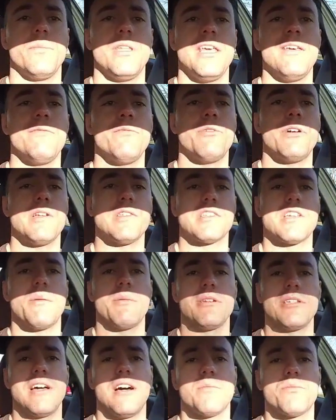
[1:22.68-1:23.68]
Even when it's
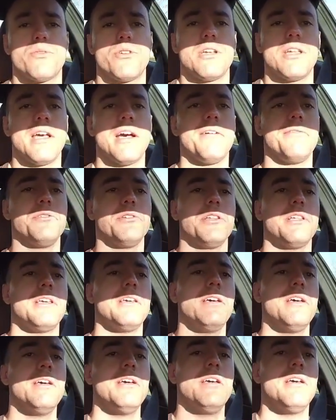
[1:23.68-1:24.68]
coming down pretty
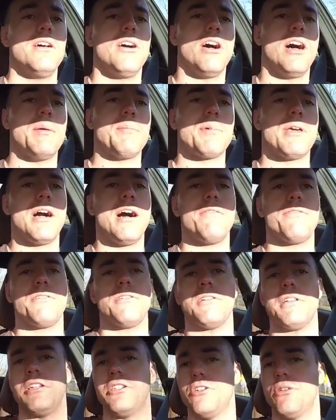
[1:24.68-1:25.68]
heavily, I'm
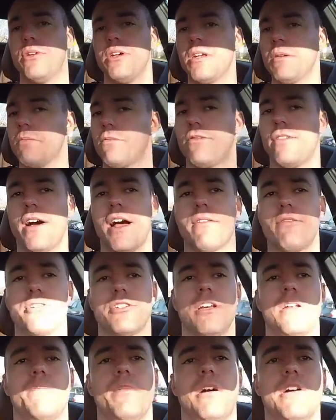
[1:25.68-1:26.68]
confidently doing 5 or
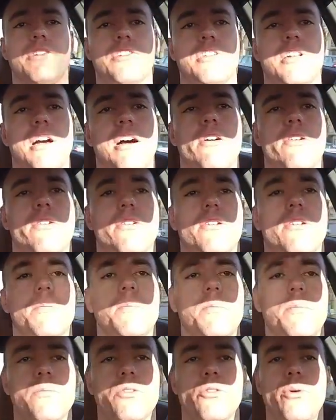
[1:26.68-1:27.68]
10 miles an hour
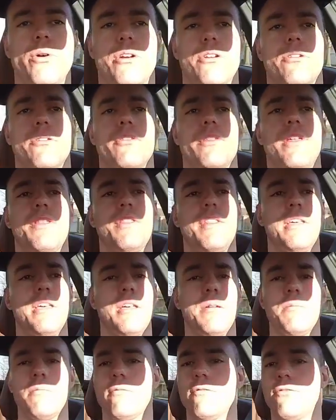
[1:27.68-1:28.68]
quicker than
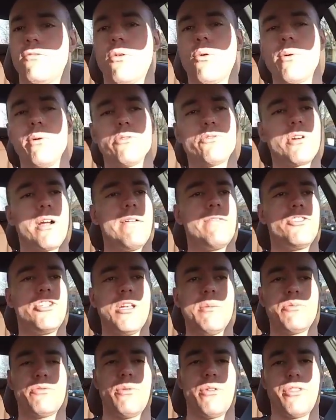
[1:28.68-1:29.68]
the 4-wheel drive
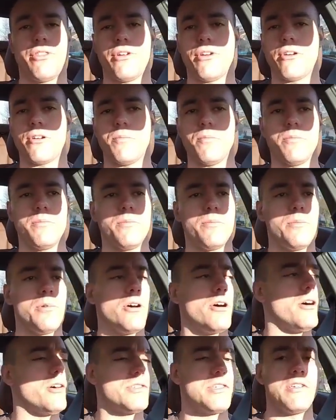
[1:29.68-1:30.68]
Jeeps with their
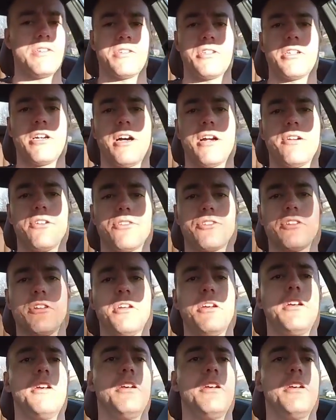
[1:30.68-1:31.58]
all-season tires.